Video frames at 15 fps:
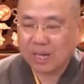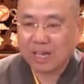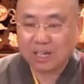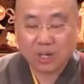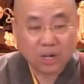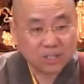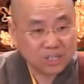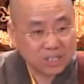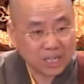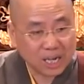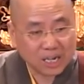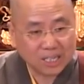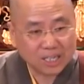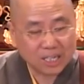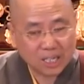And
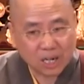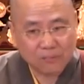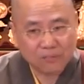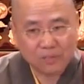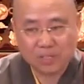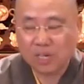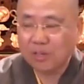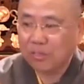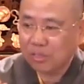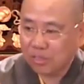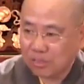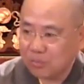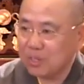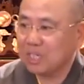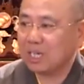causality covers
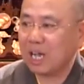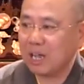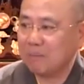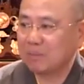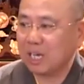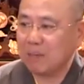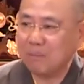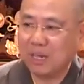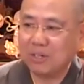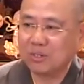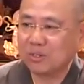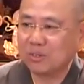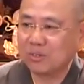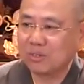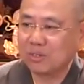3 time
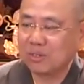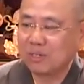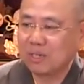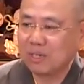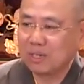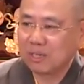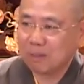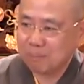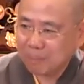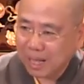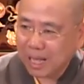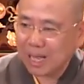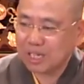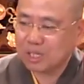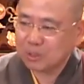dimensions:
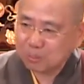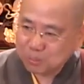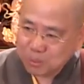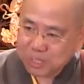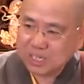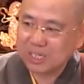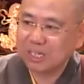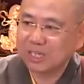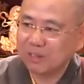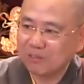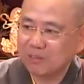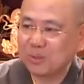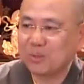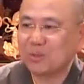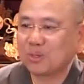past, present, and the
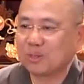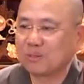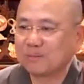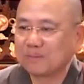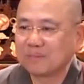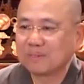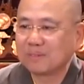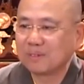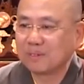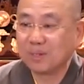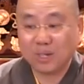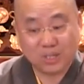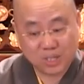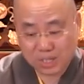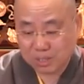future.
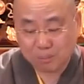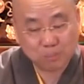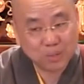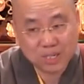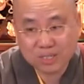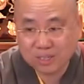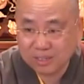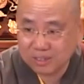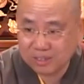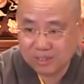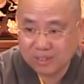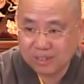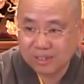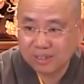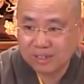Not just the present.
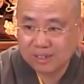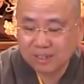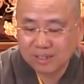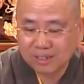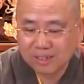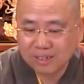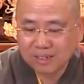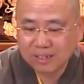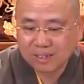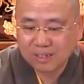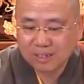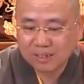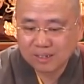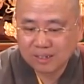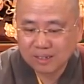
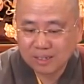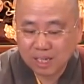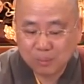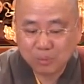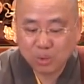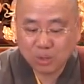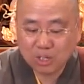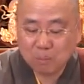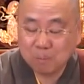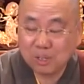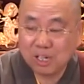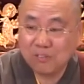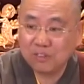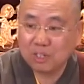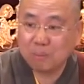If you only
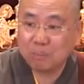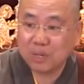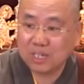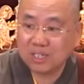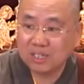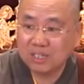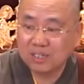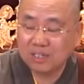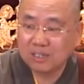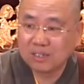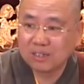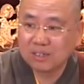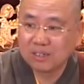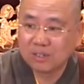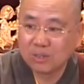believe in the present,
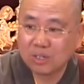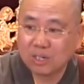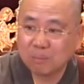you're